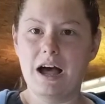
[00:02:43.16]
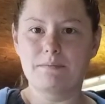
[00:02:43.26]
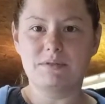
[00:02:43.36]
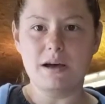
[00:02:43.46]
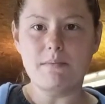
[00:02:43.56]

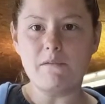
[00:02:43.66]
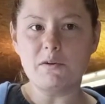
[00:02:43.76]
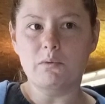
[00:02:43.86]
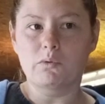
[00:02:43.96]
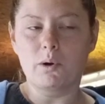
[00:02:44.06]
Some of
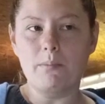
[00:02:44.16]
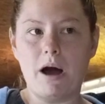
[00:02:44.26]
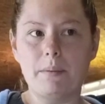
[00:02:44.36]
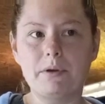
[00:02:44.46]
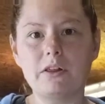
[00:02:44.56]
them are more
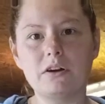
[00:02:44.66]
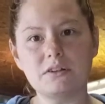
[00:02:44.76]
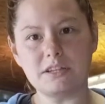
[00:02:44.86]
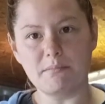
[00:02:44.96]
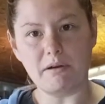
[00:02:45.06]
popular,
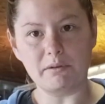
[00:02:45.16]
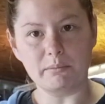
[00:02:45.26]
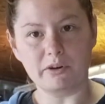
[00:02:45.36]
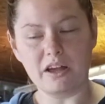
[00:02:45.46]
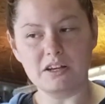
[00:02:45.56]
some of them
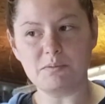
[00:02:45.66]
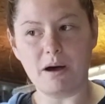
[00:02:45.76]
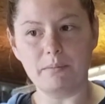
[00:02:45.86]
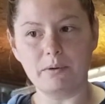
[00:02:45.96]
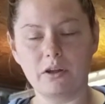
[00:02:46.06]
are less
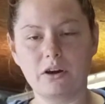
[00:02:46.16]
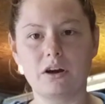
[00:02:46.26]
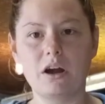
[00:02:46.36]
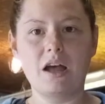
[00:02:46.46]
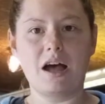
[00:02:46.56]

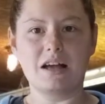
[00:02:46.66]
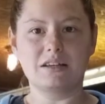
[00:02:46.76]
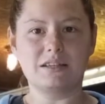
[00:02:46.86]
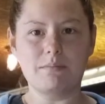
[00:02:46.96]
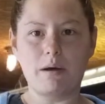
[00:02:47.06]
popular.
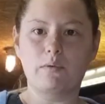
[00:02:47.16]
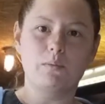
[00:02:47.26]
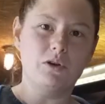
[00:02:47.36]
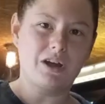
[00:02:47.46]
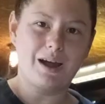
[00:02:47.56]
Some of them
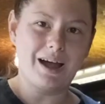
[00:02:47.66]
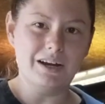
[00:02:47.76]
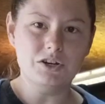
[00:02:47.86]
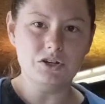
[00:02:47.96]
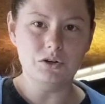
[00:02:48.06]
you can kind
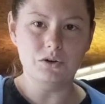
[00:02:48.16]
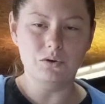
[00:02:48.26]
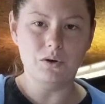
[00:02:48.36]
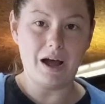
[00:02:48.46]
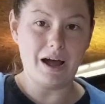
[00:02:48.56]
of
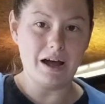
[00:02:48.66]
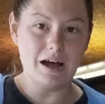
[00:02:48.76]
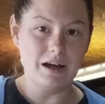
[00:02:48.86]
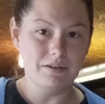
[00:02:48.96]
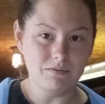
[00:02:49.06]
do,
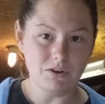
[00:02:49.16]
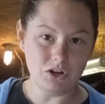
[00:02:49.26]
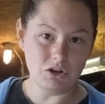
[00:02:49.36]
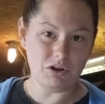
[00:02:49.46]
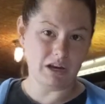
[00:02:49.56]

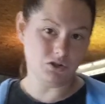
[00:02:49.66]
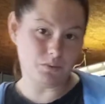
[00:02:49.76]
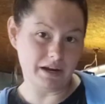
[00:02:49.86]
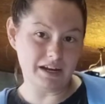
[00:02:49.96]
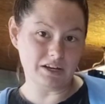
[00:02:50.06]
you can
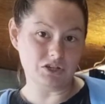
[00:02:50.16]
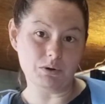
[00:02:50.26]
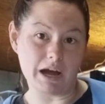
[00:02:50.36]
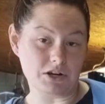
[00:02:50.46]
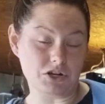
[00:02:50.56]
tweak and do
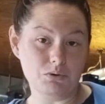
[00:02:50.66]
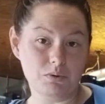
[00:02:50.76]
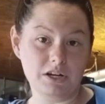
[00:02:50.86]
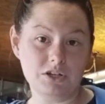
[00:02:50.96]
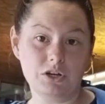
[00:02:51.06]
how you
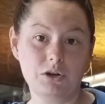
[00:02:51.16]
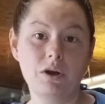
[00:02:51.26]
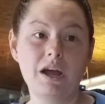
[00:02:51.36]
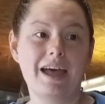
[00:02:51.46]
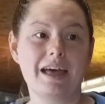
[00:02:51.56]
want to do.
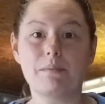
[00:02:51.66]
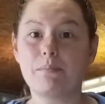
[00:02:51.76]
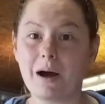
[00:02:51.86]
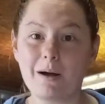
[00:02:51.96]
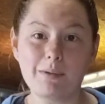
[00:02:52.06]
And I'm
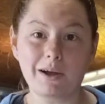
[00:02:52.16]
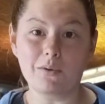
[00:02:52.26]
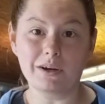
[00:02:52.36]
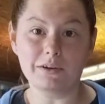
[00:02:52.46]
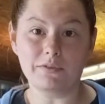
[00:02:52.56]
probably
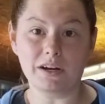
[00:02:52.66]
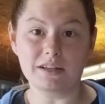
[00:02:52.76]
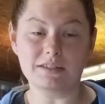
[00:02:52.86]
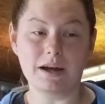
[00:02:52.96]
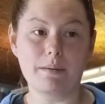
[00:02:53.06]
going to
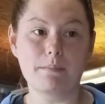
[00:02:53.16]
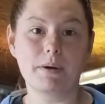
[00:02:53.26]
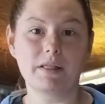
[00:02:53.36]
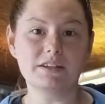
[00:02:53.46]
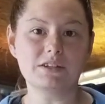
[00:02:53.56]
forget some,
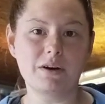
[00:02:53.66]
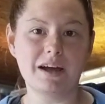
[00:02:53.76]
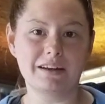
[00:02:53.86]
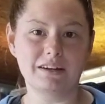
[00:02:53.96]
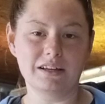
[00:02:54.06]
but let's go
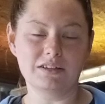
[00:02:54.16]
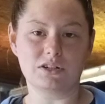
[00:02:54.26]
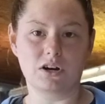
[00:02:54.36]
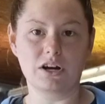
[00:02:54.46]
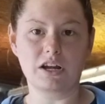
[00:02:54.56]
ahead and get
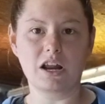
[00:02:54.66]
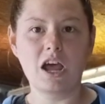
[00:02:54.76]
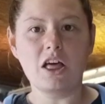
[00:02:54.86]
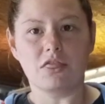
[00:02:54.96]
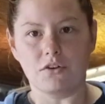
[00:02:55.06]
started.
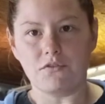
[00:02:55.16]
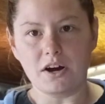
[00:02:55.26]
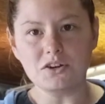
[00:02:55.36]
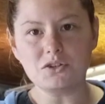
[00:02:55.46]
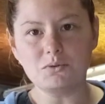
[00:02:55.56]
The
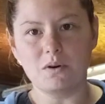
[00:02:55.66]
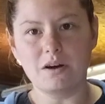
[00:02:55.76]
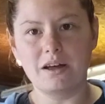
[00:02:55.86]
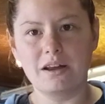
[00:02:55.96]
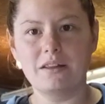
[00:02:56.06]
first
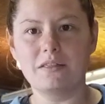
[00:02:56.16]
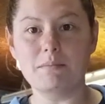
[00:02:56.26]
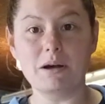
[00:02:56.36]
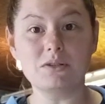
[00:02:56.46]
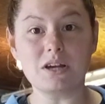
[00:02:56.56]
one, the
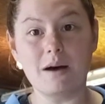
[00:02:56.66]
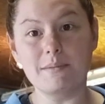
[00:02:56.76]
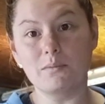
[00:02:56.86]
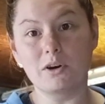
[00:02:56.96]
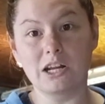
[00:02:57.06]
most
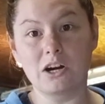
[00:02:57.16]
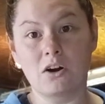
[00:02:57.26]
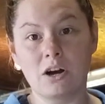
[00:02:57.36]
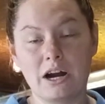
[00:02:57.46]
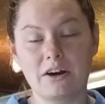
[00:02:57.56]
common one in
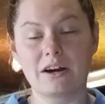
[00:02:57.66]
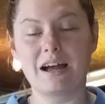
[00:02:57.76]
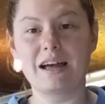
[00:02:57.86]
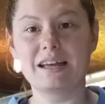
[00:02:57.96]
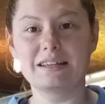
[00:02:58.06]
our
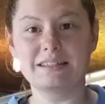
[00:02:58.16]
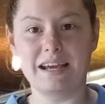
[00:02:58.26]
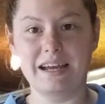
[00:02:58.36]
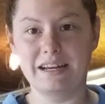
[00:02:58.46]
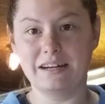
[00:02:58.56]
area, is
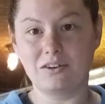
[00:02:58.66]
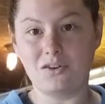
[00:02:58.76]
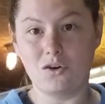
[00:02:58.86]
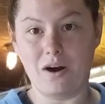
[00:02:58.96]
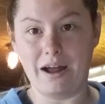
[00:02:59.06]
in
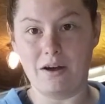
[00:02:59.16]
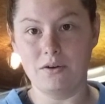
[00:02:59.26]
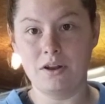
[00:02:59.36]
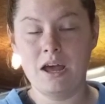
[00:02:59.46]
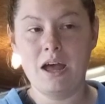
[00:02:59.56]
ground.